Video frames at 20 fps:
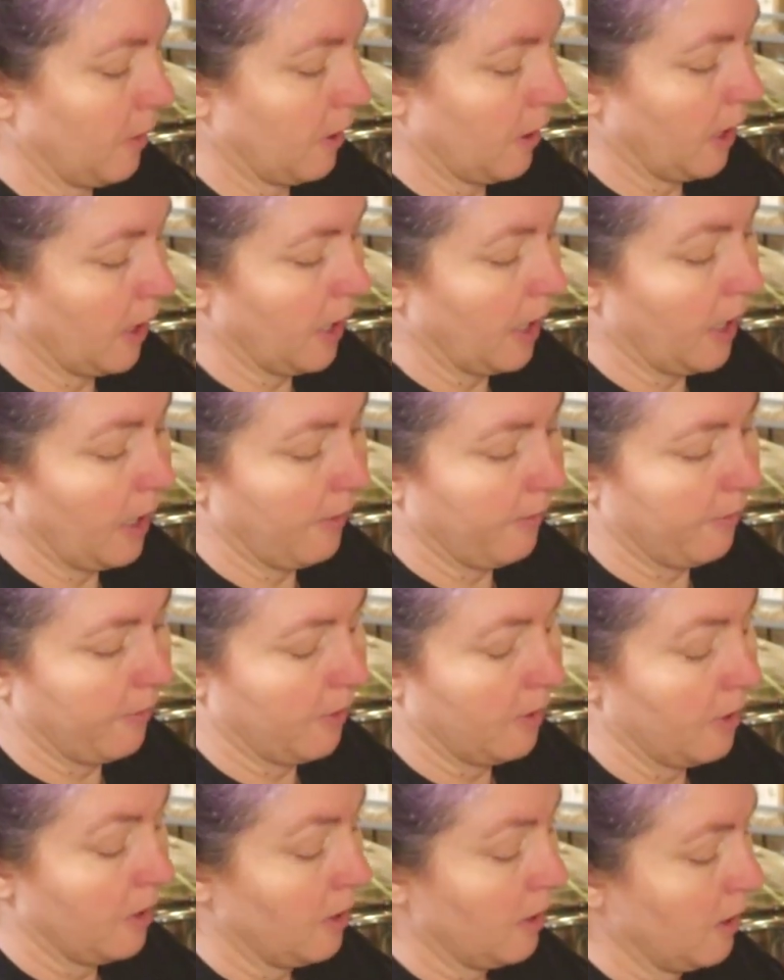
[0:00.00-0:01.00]
I have,
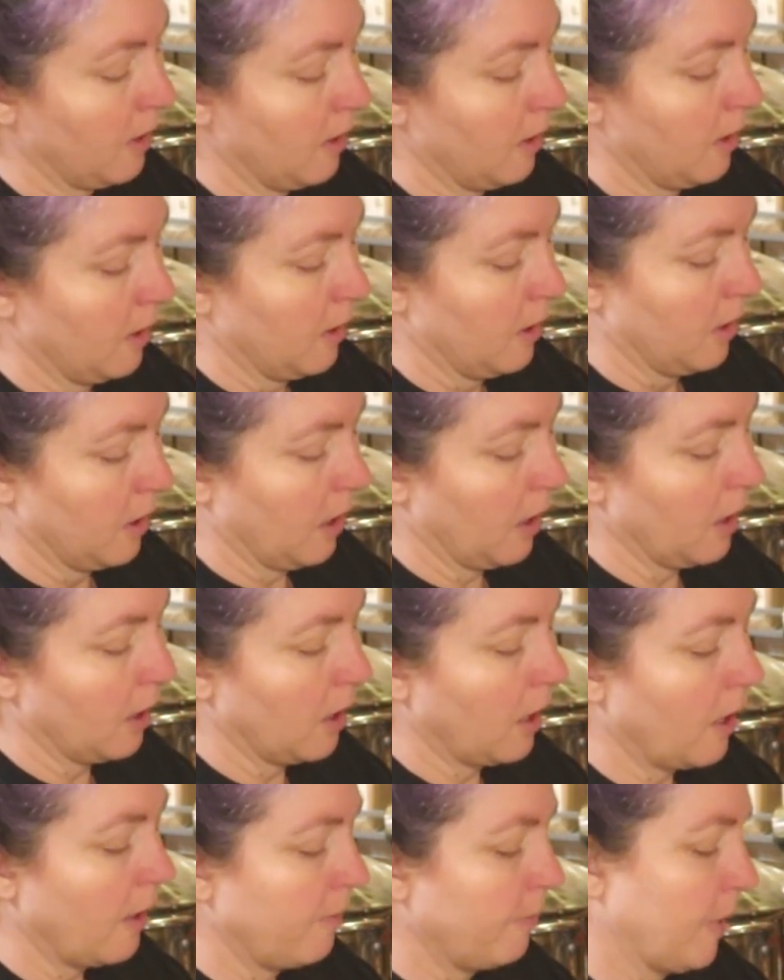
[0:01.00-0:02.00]
I
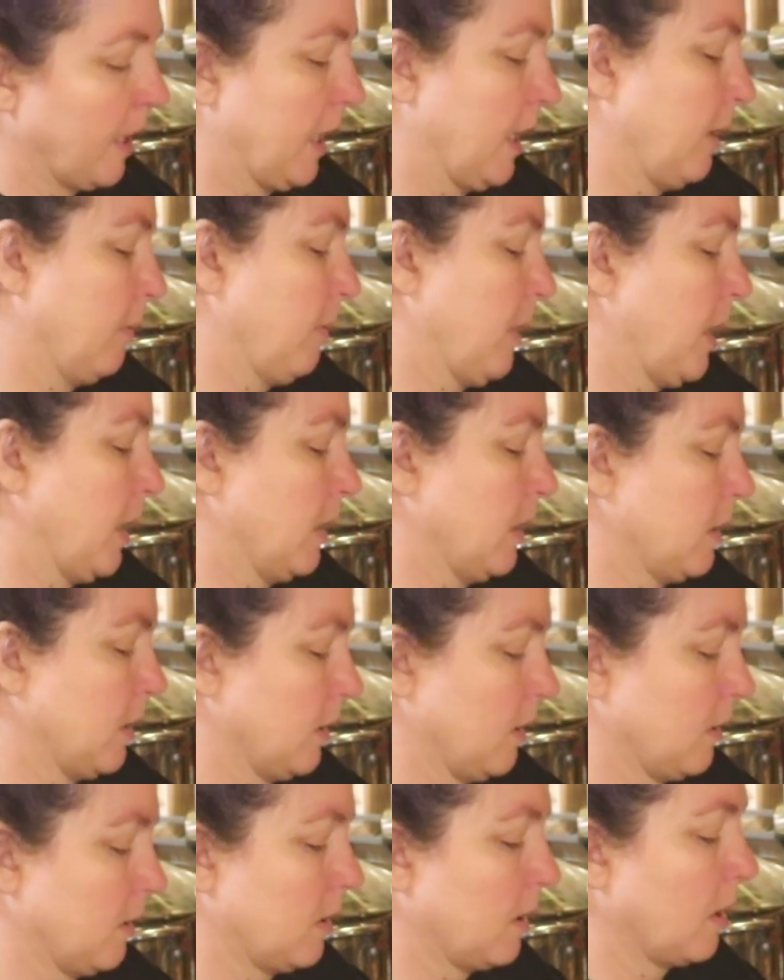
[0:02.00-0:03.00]
love making
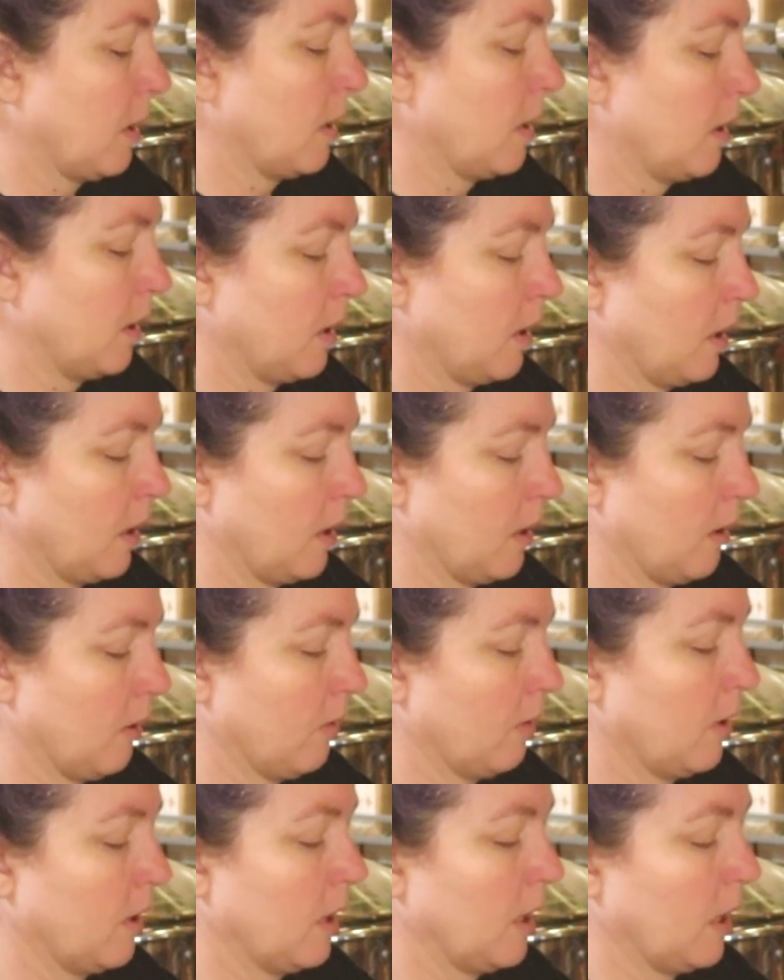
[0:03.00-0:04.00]
medicines, you
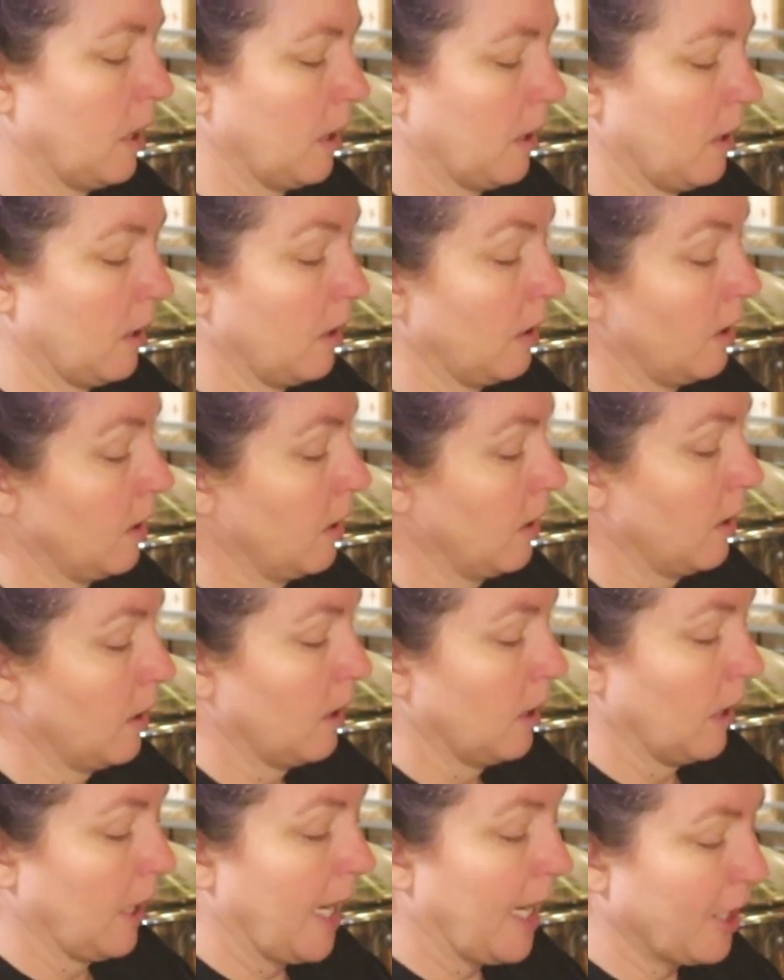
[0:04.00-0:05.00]
know, and
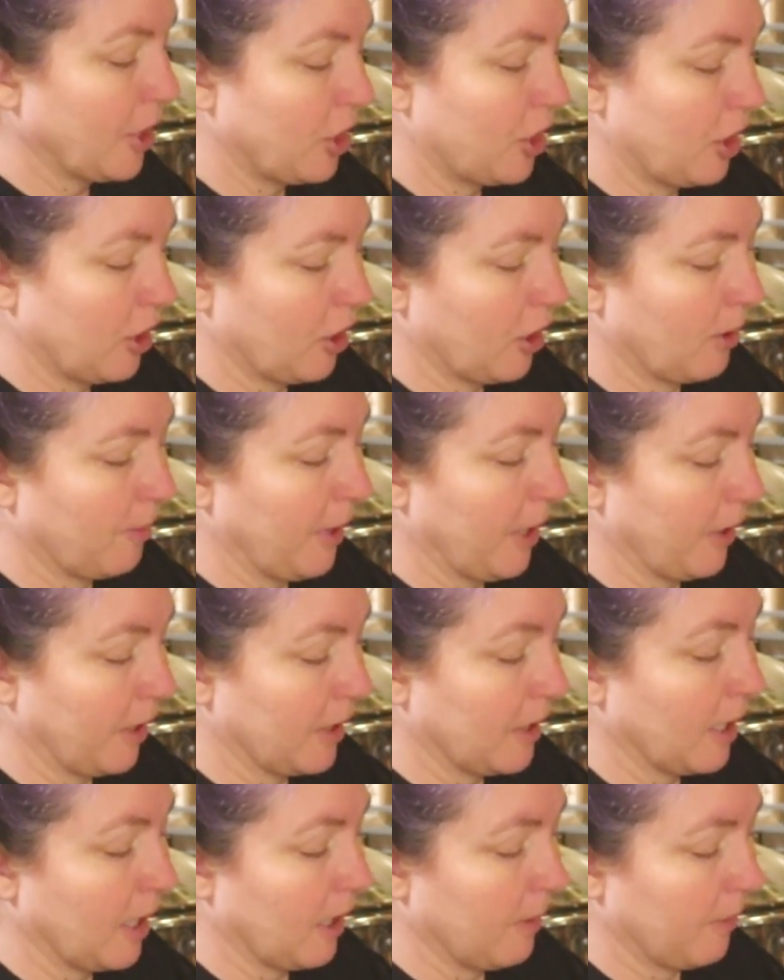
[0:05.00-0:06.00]
last year about the
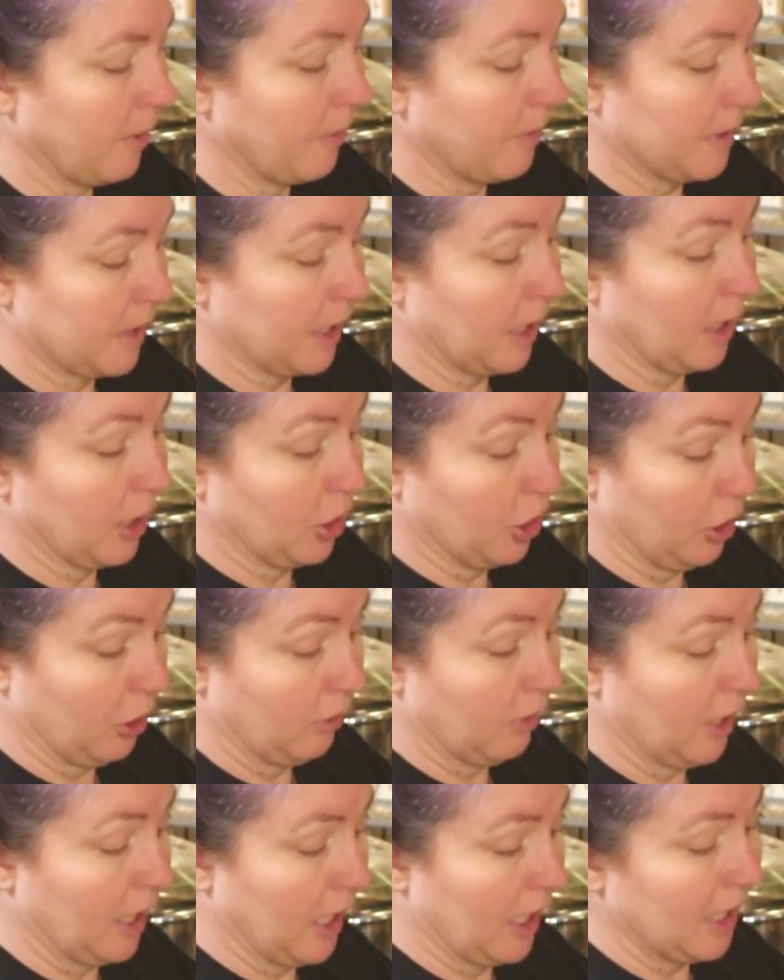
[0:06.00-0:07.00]
time I was going to
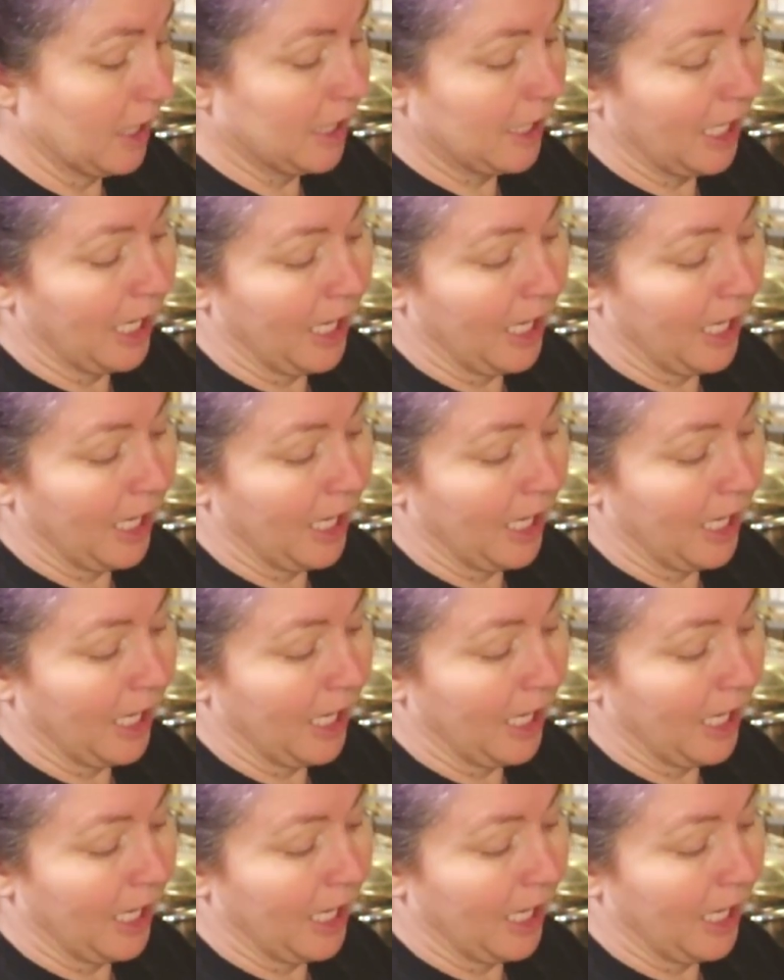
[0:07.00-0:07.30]
do this,